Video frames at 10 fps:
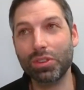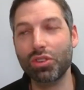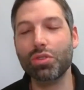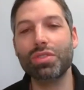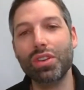
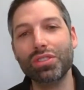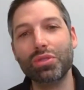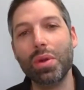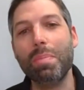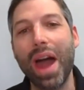So you tell the
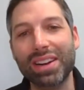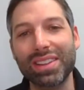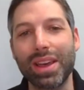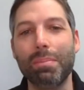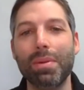story back
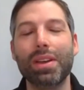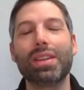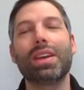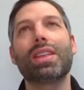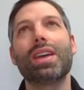to them,
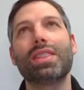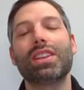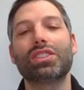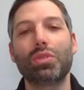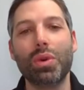and
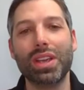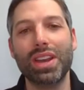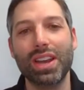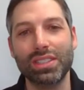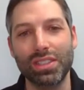that story
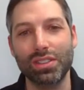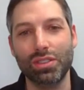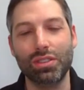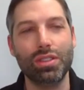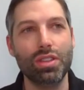connects the
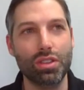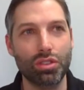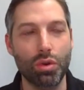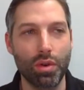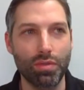
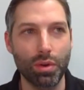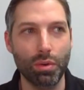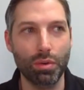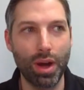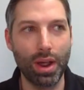two of
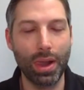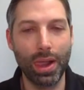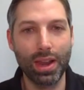you, right?